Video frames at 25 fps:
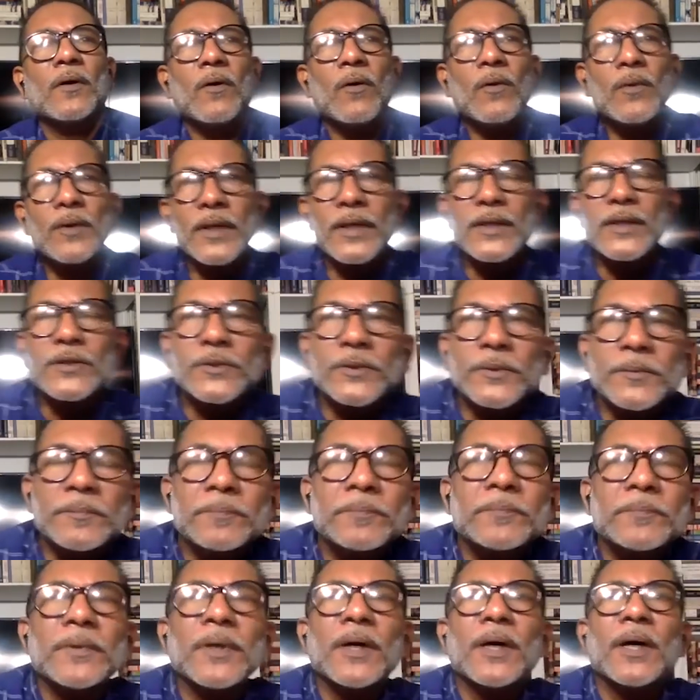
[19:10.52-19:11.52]
All right,
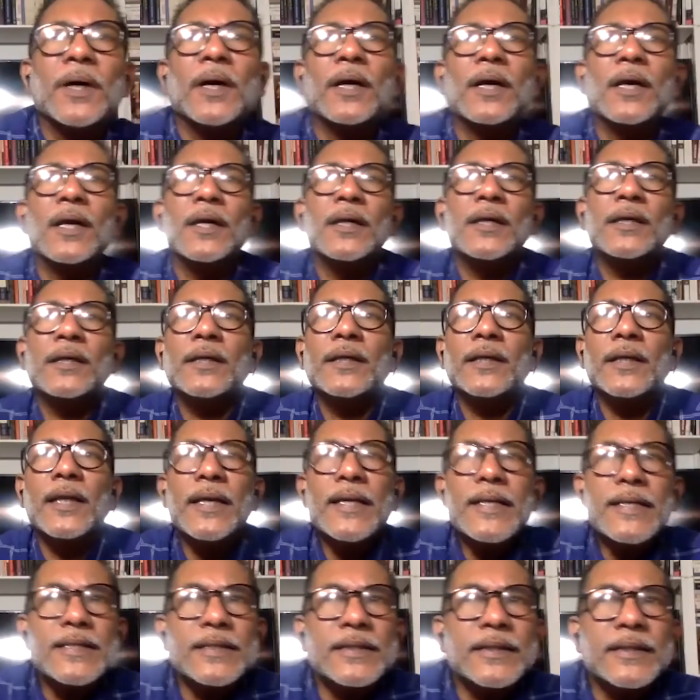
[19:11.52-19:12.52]
so
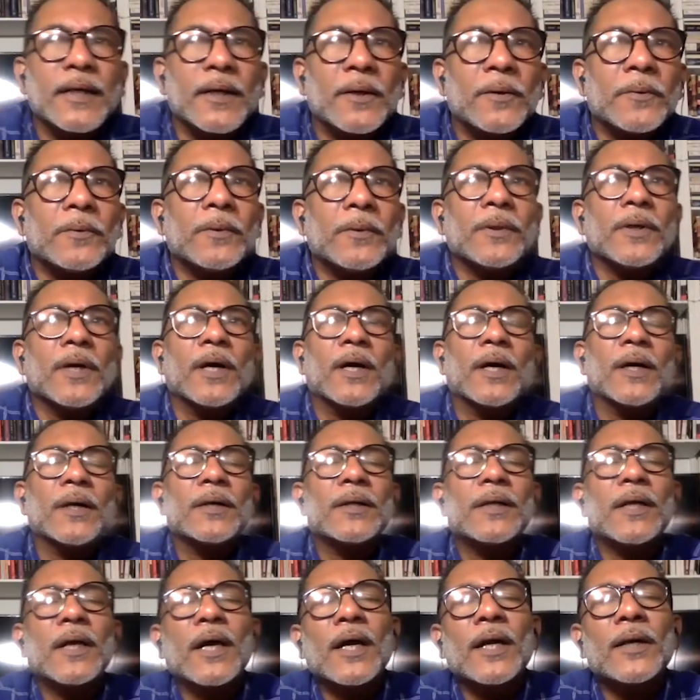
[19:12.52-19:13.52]
right now,
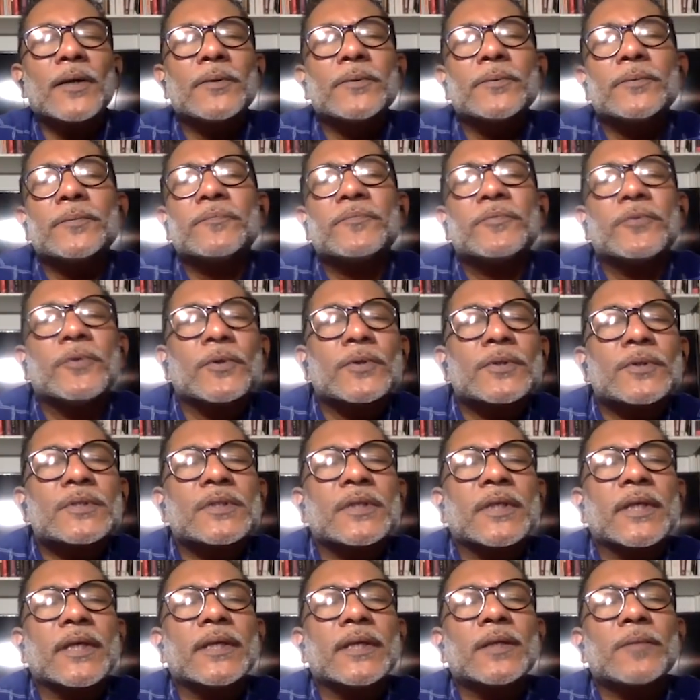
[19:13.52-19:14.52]
are you
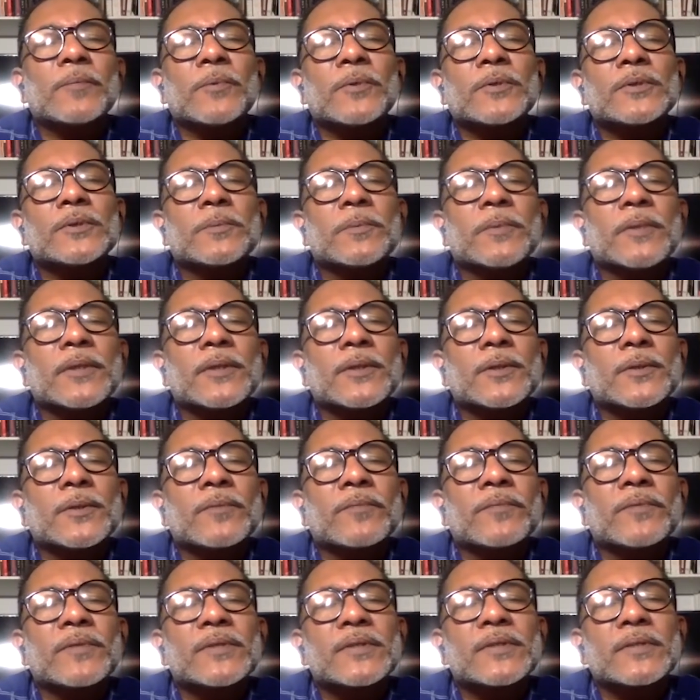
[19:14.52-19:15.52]
foreseeing the possibility
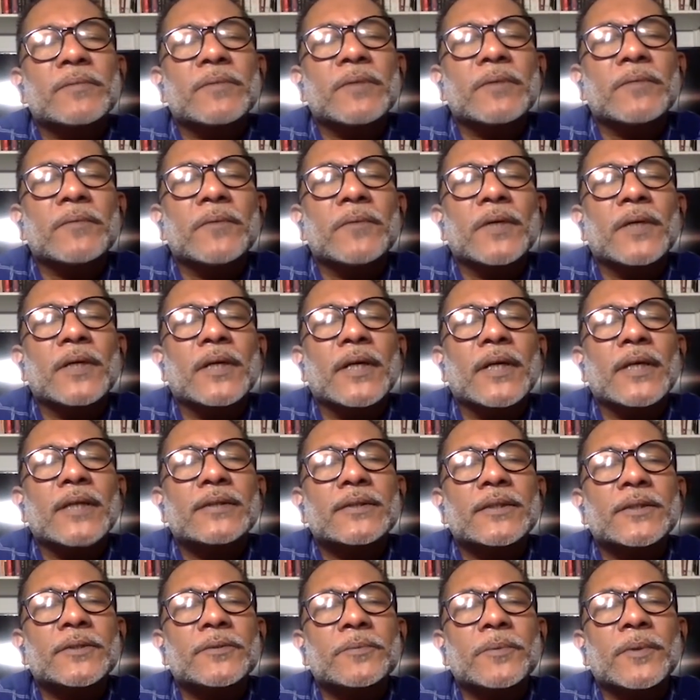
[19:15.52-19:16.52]
of a civil war-like
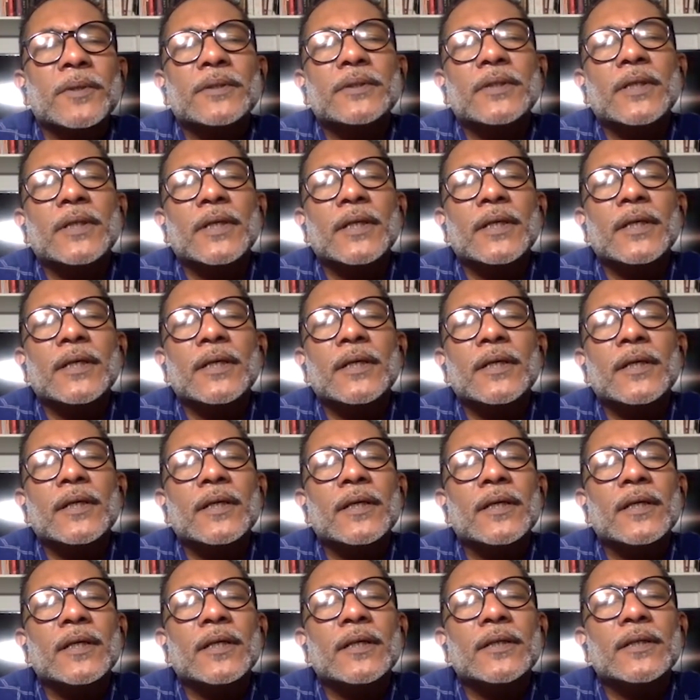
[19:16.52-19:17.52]
situation
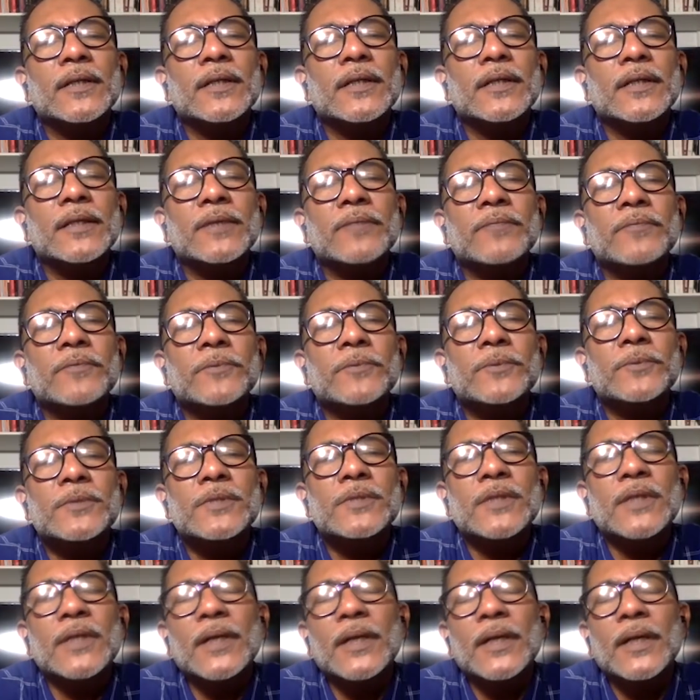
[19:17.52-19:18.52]
in the near
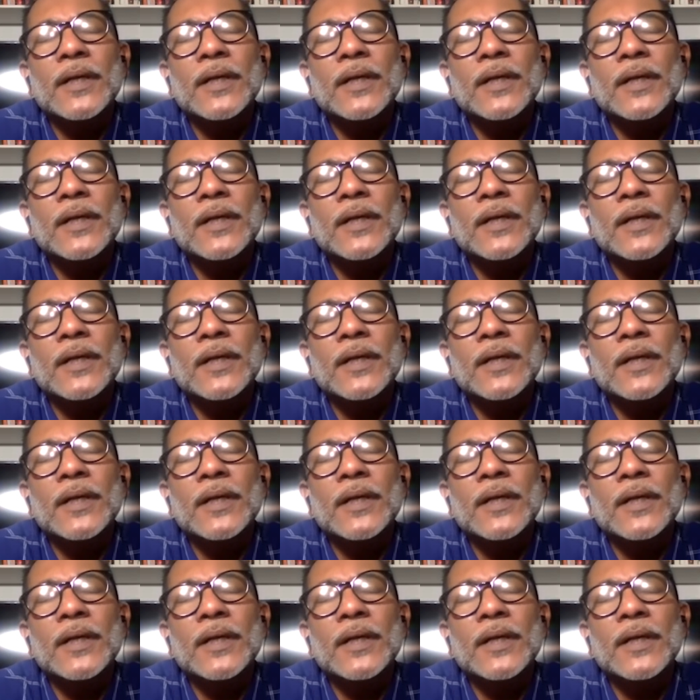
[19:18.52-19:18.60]
future?